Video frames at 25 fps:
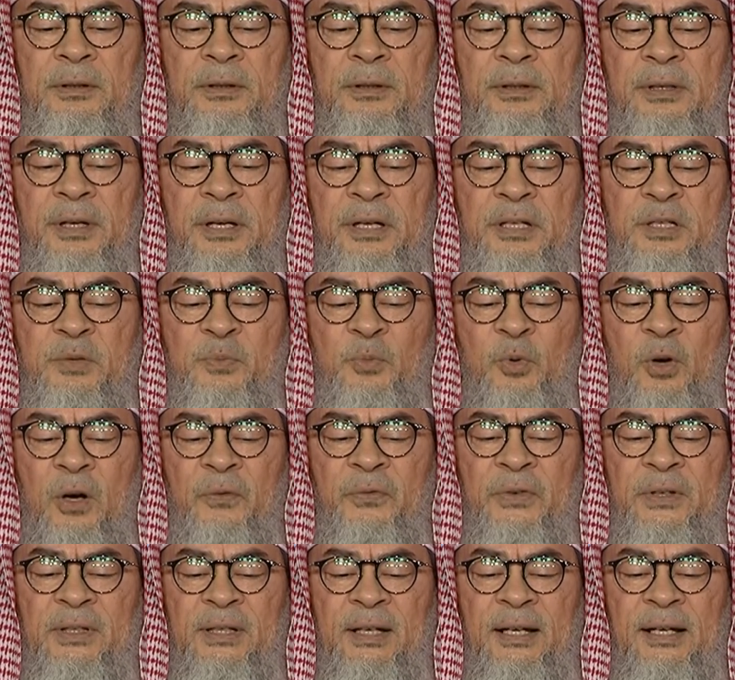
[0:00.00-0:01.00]
his
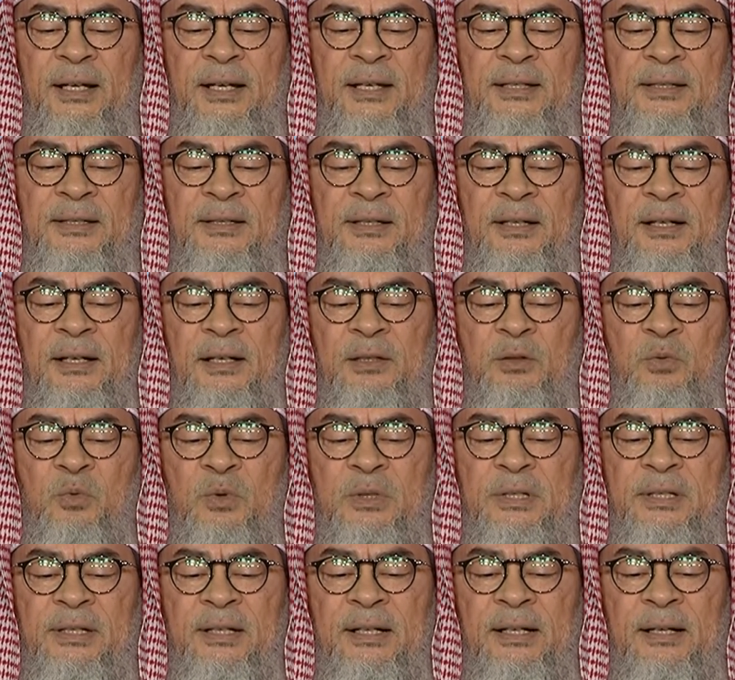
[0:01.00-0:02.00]
Prophet alayhi salatu
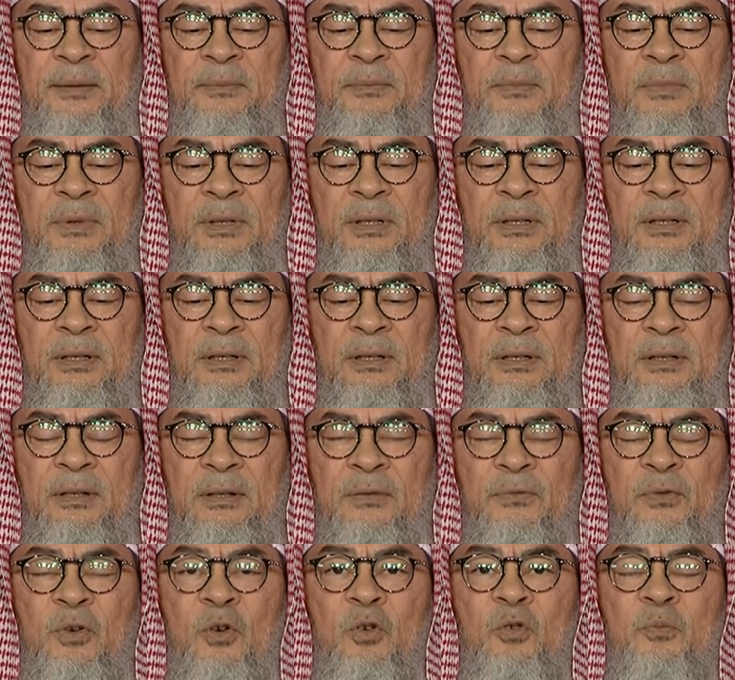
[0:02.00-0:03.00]
wasalam
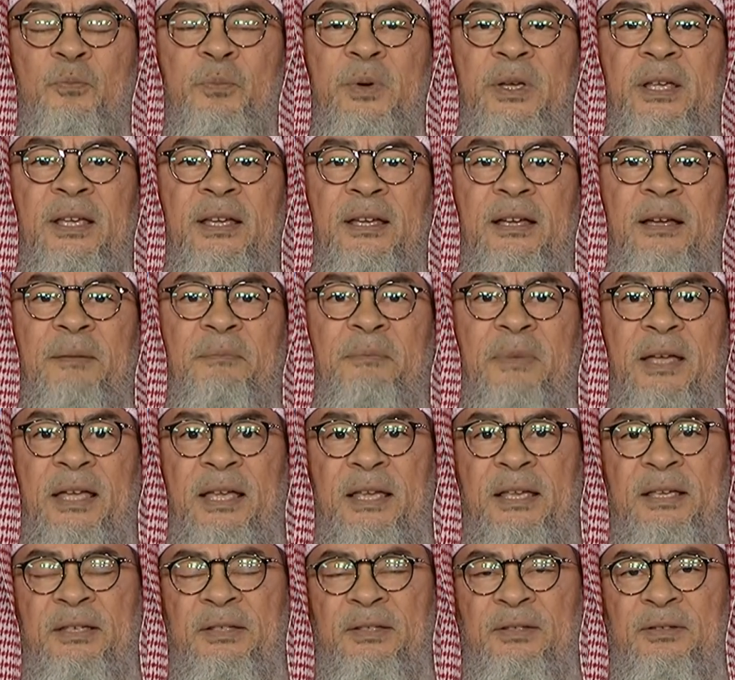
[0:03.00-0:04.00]
for being
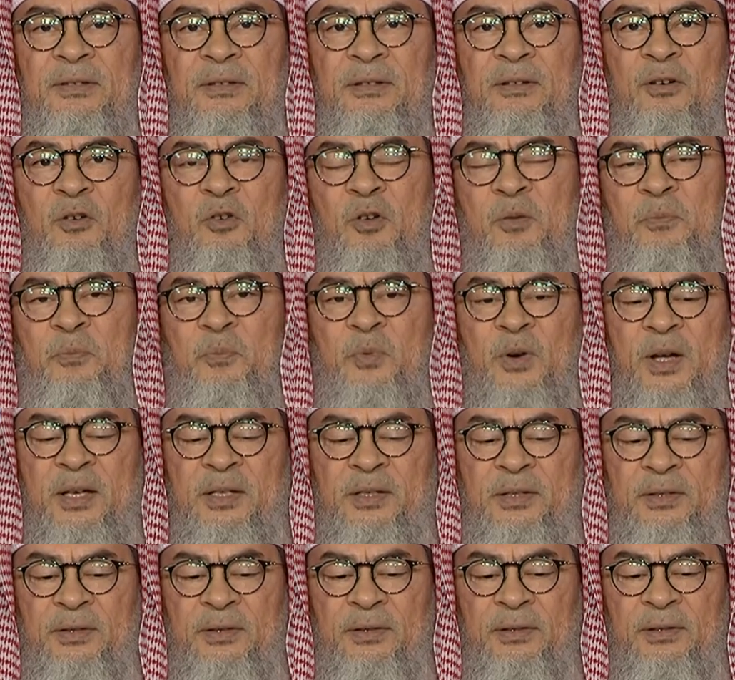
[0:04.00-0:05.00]
amazed or
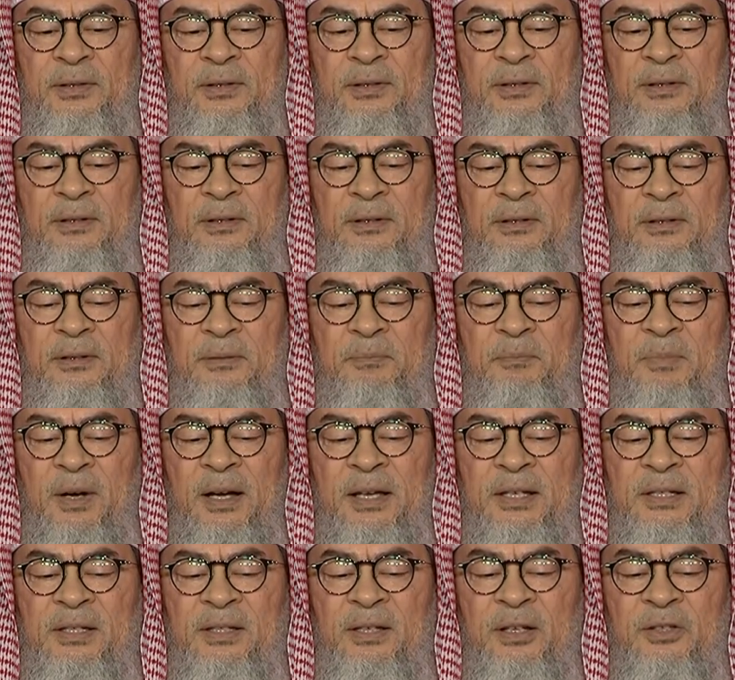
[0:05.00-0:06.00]
impressed
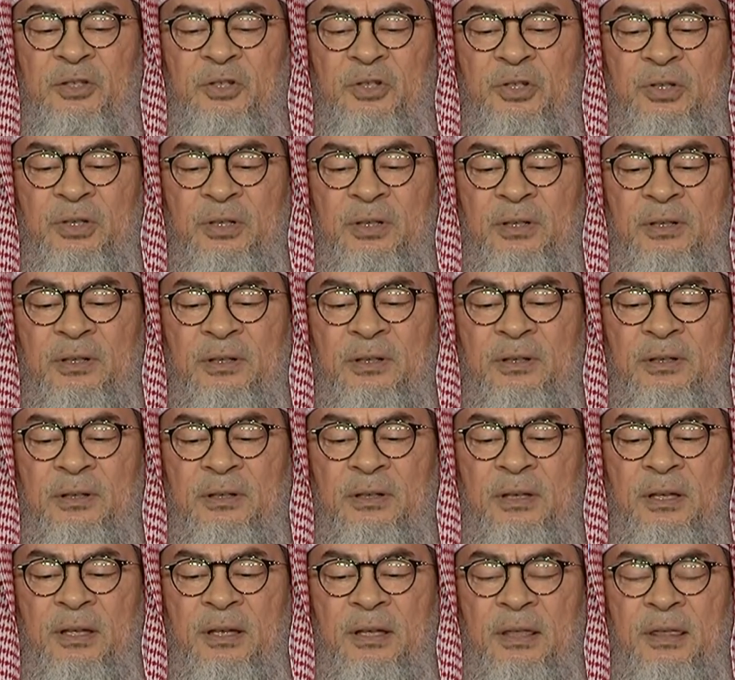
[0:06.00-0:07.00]
by such
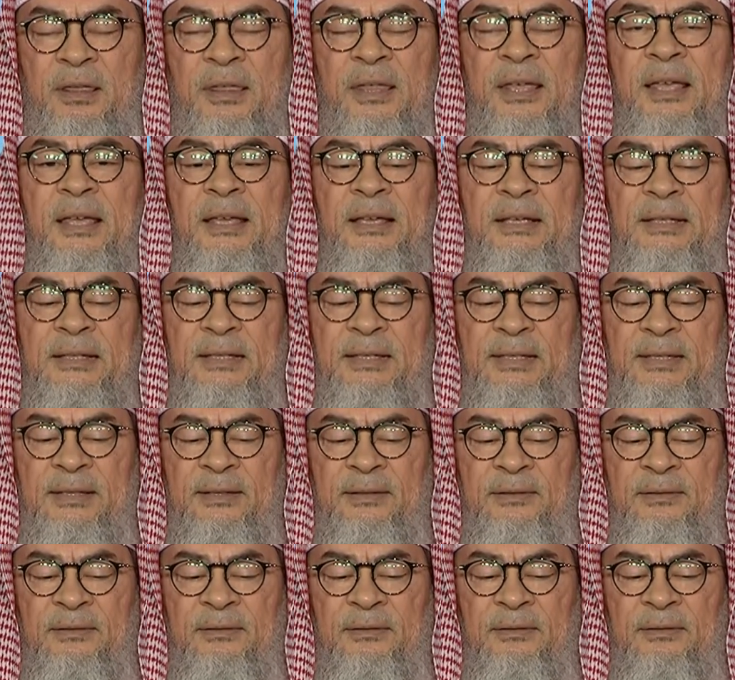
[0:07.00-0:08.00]
things.
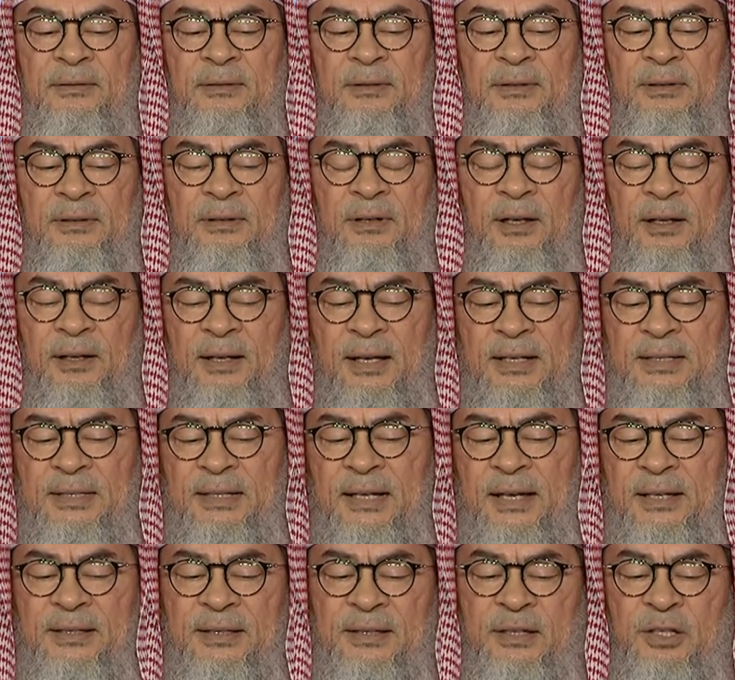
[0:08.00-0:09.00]
Allah
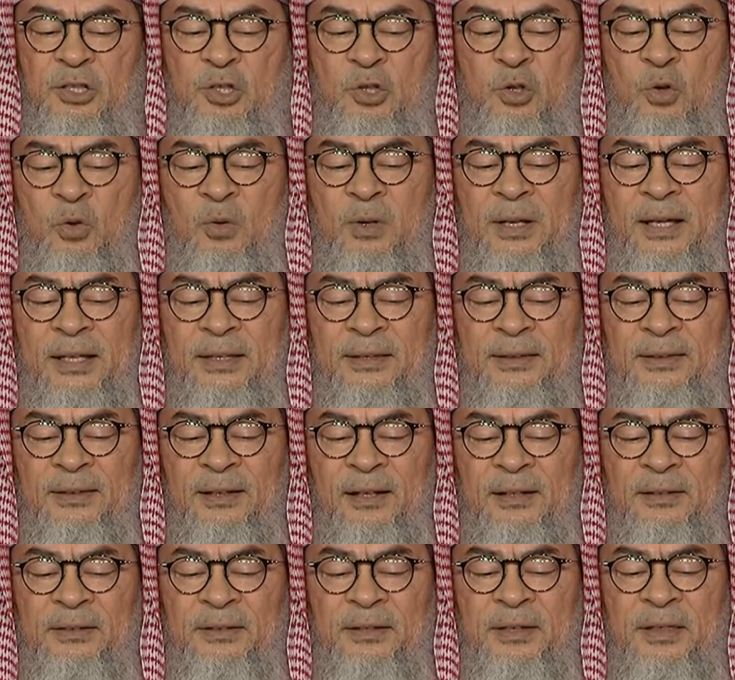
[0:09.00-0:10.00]
says, so let
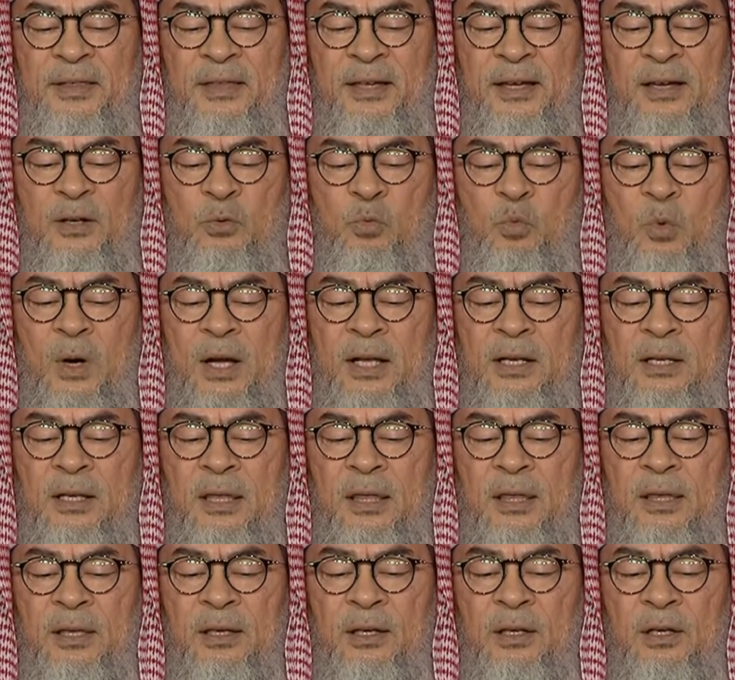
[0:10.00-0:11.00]
not their
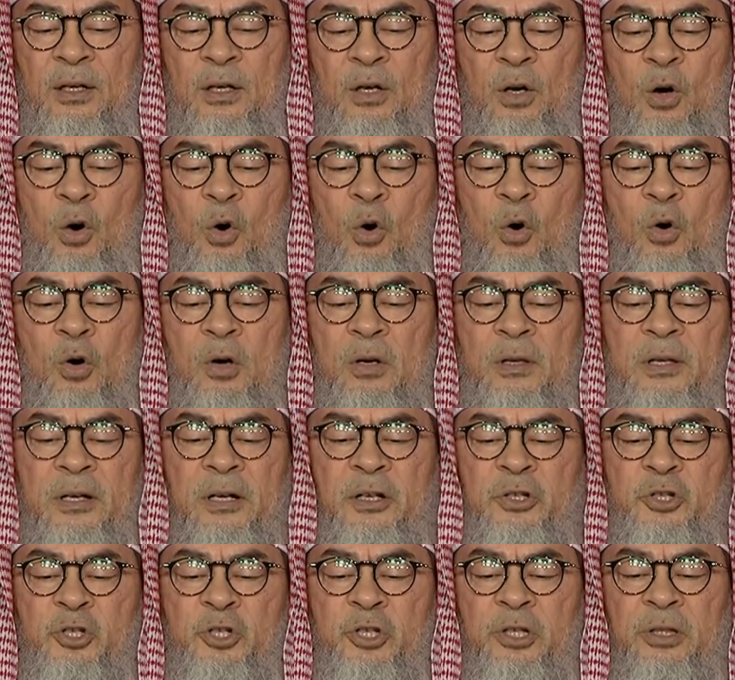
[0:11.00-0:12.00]
wealth or their
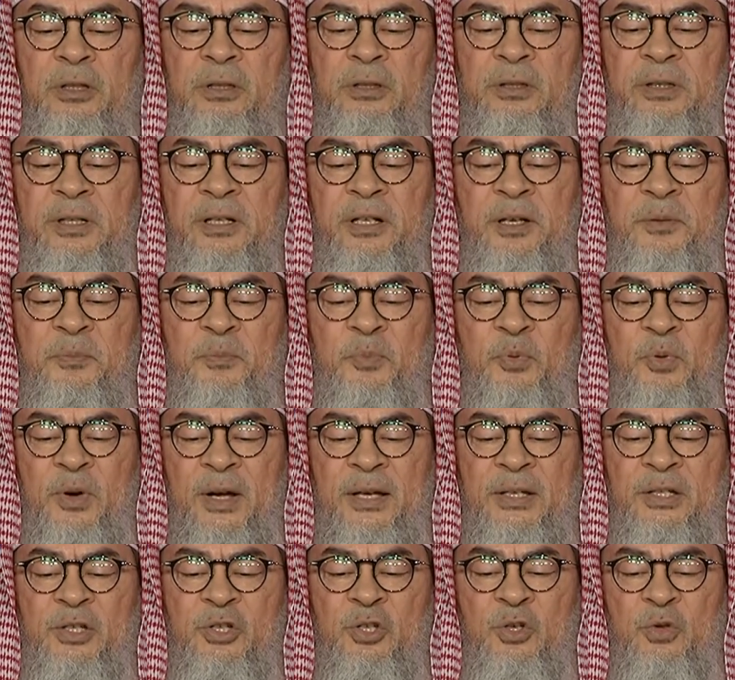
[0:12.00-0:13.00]
children
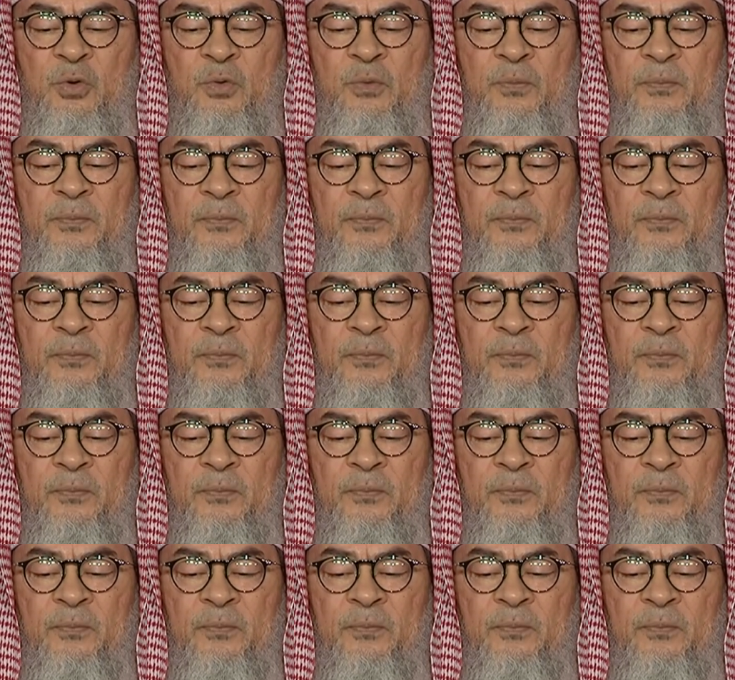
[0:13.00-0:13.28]
impress you.